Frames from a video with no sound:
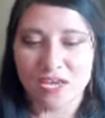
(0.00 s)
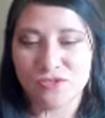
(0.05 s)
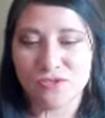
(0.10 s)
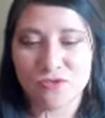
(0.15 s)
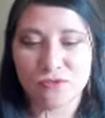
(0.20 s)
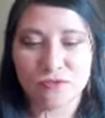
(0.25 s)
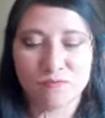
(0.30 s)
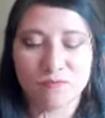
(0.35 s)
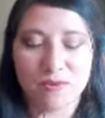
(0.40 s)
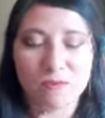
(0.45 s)

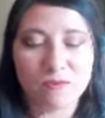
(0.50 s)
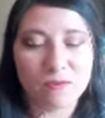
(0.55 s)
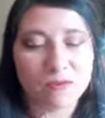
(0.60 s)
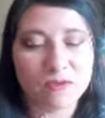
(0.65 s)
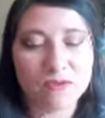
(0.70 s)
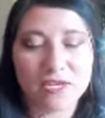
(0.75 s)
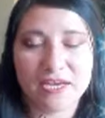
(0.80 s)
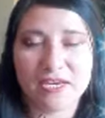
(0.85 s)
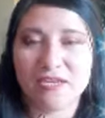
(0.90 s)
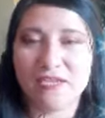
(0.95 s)
to
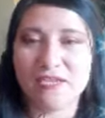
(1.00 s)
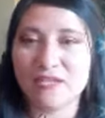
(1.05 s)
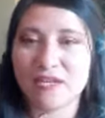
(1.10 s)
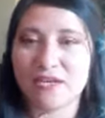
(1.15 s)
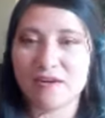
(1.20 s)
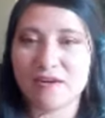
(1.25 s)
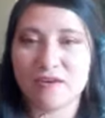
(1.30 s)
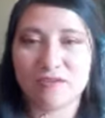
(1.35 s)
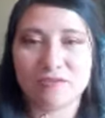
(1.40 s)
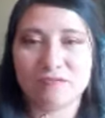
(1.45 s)
people, and
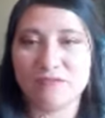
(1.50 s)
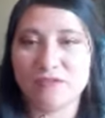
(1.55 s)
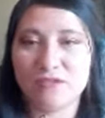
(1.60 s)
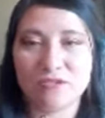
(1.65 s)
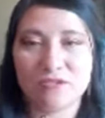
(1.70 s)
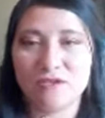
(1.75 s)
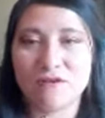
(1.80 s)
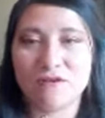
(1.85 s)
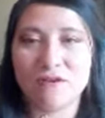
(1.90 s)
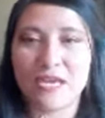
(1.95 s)
they're,
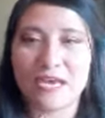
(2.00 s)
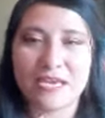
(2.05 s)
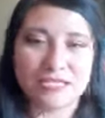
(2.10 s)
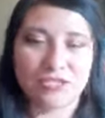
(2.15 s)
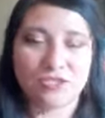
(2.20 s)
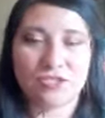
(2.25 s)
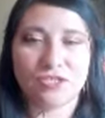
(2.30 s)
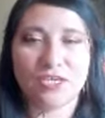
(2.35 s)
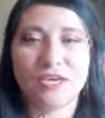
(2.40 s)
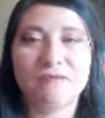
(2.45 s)
you know,
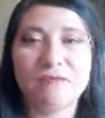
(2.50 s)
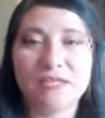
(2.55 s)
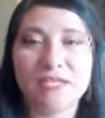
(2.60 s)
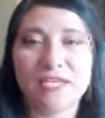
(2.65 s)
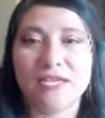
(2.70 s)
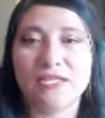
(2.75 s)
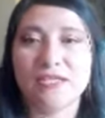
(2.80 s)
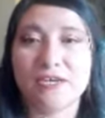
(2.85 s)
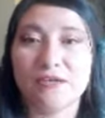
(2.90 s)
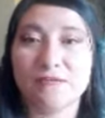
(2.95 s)
like just giving
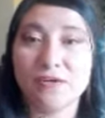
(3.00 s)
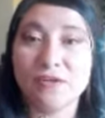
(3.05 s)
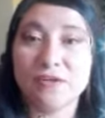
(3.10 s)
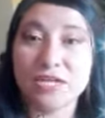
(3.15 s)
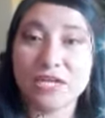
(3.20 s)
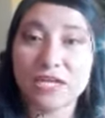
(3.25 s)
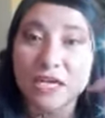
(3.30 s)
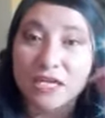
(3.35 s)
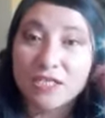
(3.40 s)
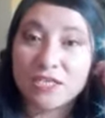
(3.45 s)
the interview
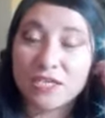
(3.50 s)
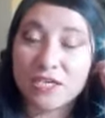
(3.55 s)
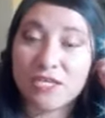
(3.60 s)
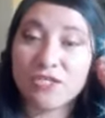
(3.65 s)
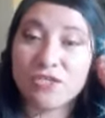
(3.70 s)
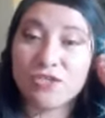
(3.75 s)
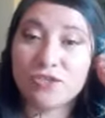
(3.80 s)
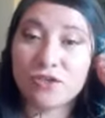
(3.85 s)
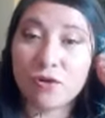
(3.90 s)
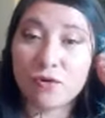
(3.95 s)
in English, and
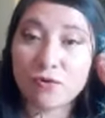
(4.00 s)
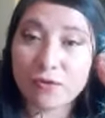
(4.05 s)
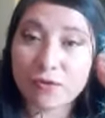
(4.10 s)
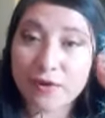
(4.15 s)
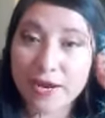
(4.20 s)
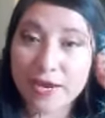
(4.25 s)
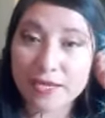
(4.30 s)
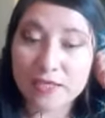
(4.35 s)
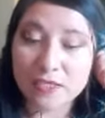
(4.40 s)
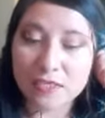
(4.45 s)
it's so
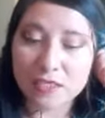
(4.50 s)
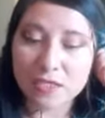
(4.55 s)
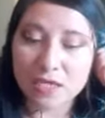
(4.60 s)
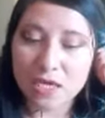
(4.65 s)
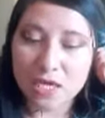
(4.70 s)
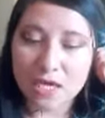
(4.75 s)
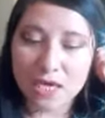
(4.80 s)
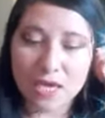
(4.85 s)
great.